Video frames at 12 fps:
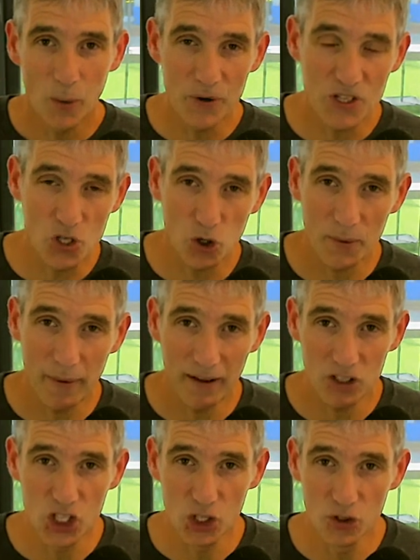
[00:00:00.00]
When we talk
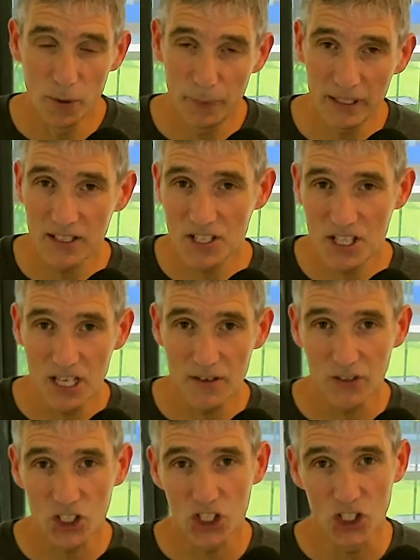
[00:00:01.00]
about durability
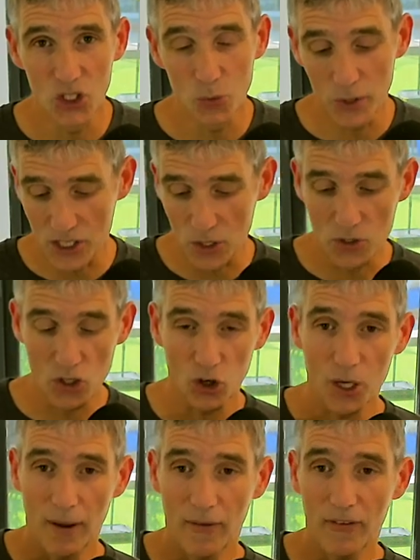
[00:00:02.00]
of a shoe, we do
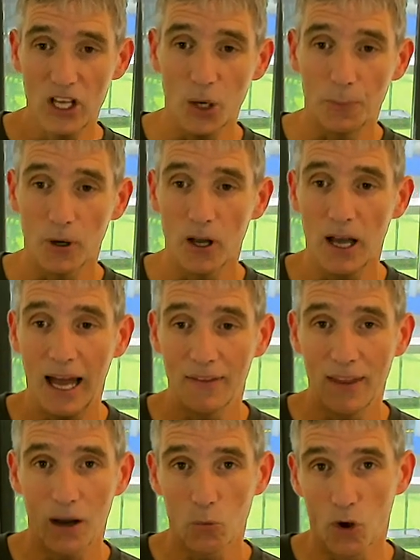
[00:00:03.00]
talk about the upper,
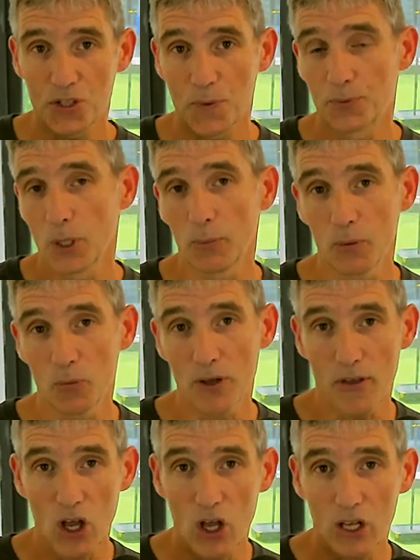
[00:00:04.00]
and that was a problem
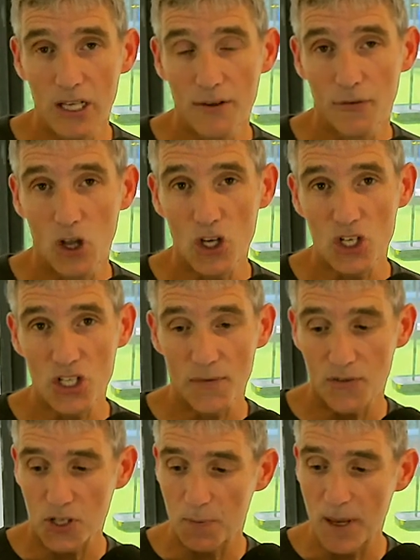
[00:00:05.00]
with earlier versions
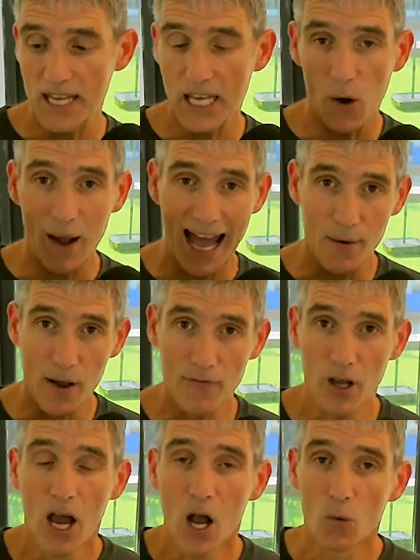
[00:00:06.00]
of the Speedgoat.
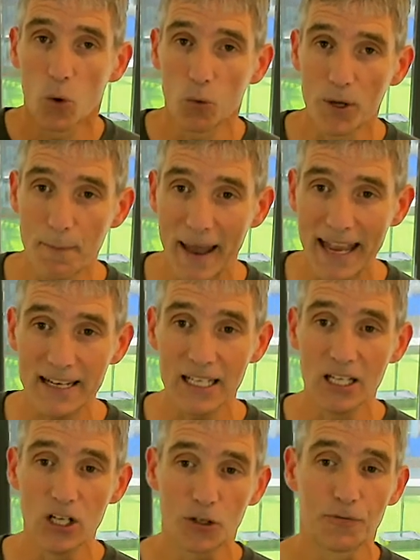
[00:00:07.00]
However, what we
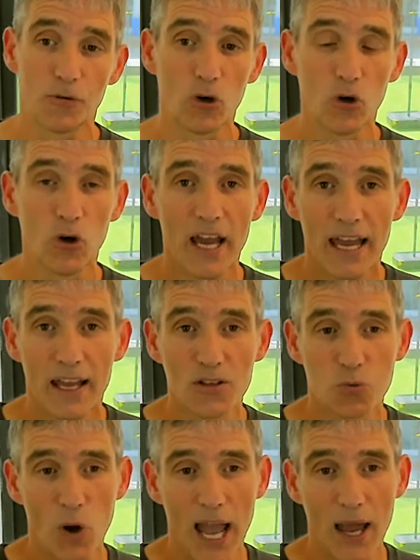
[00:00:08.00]
mainly look for
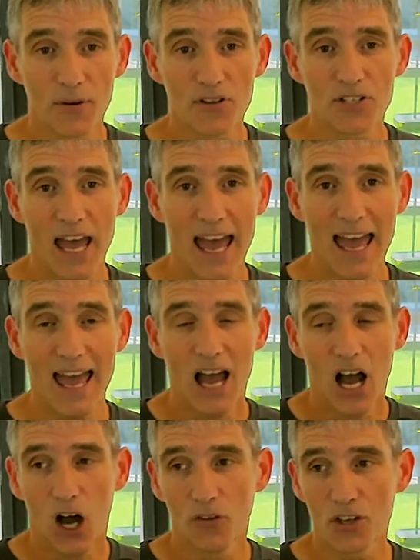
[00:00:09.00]
is wear and tear
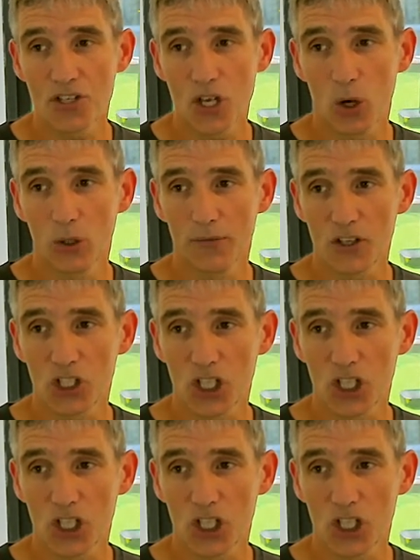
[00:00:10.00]
on the sole of the